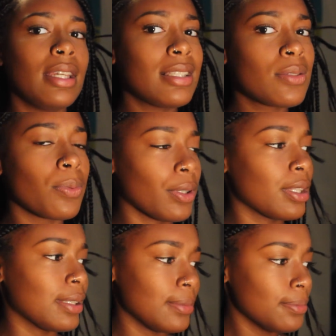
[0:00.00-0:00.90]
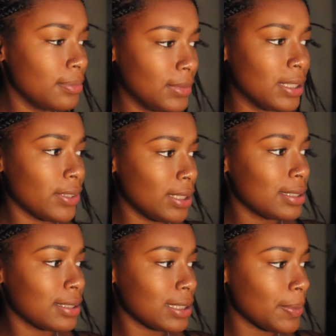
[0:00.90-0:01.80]
it's worth it if it
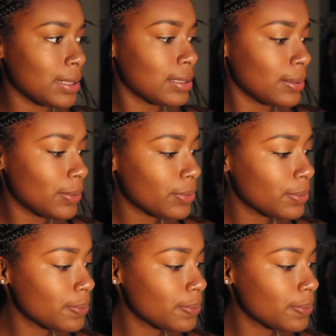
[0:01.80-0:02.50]
is expensive.